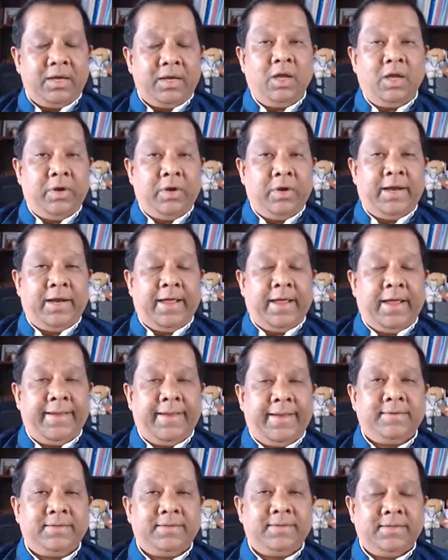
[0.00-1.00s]
dominant
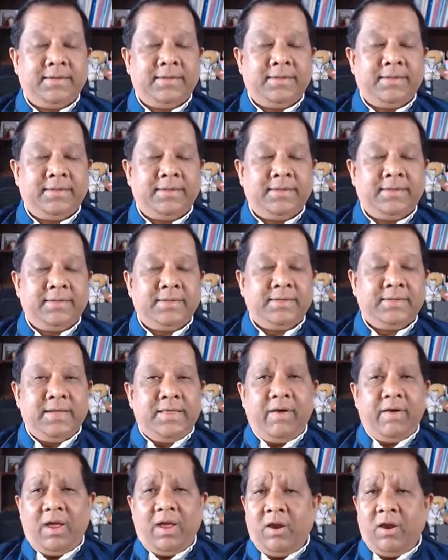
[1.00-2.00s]
hand.
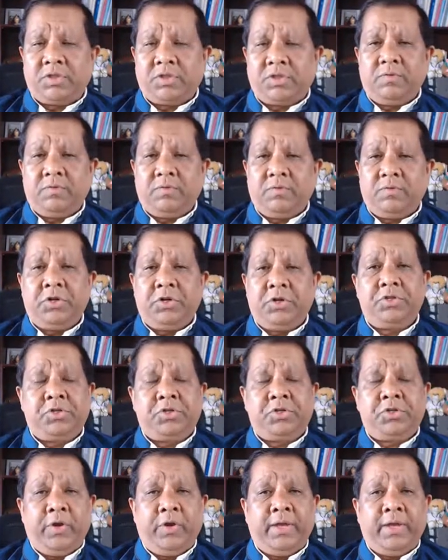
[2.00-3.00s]
There are lots of
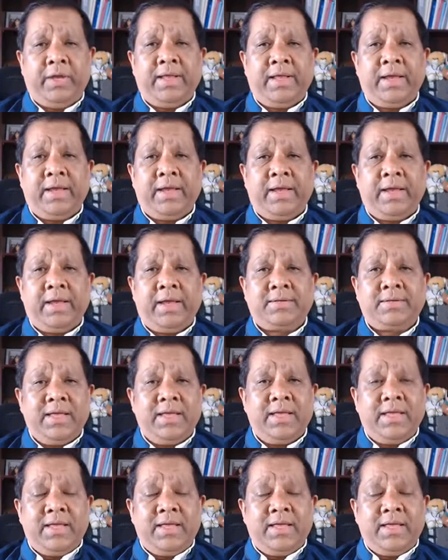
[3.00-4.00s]
literature showing that
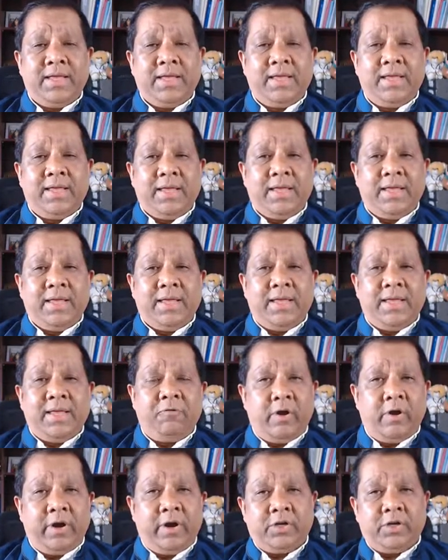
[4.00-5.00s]
if you
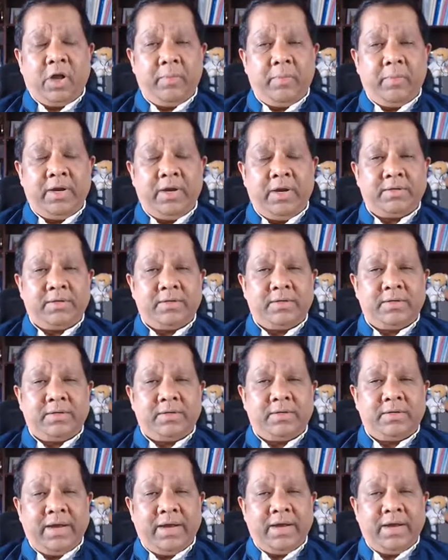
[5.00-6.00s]
are a dominant
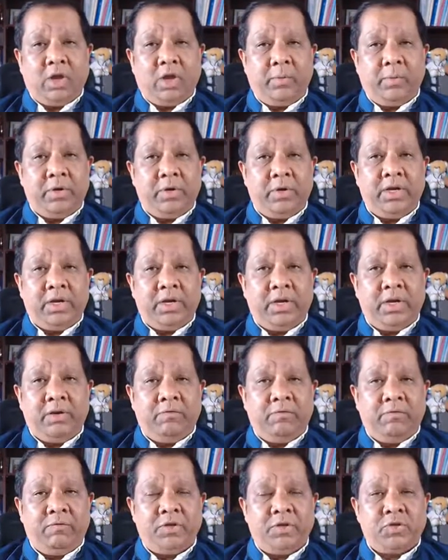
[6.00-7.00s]
right hand dominant
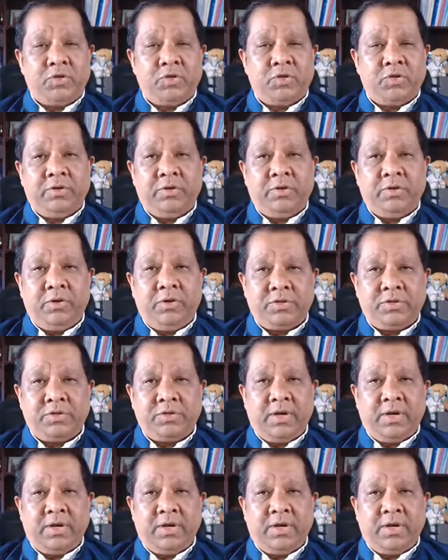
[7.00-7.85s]
individual and you use your